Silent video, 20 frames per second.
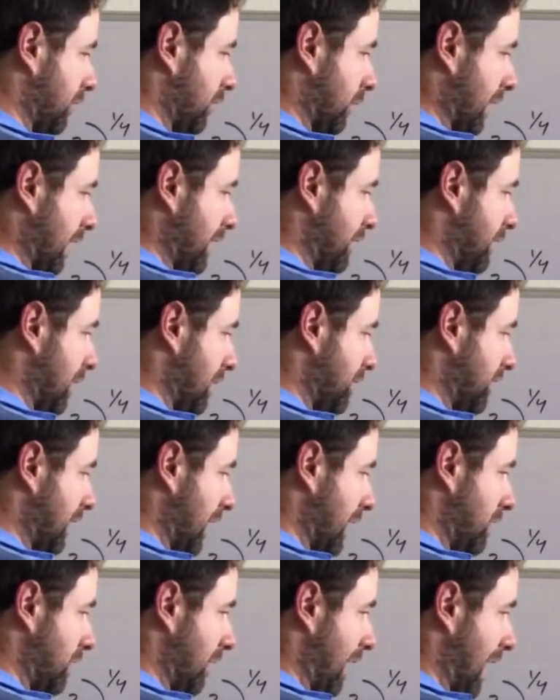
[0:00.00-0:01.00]
So a times
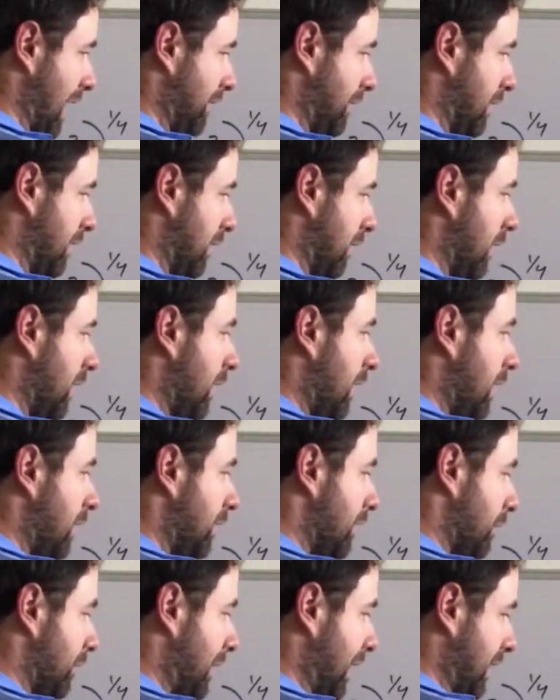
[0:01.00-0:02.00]
a, you add
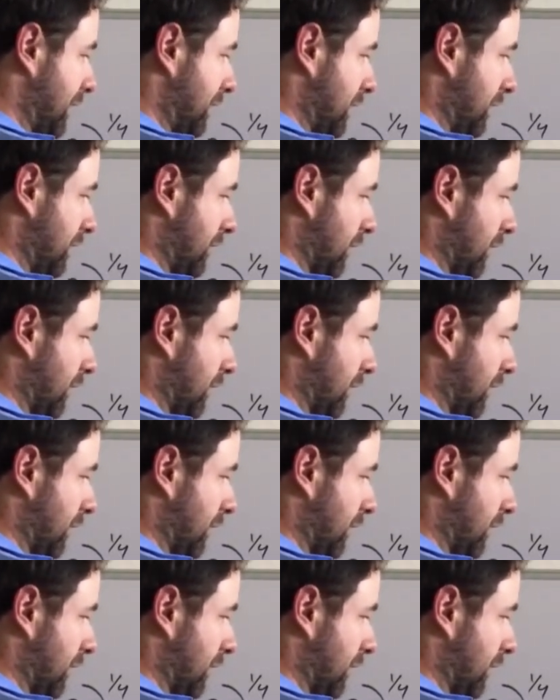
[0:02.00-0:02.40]
their bases.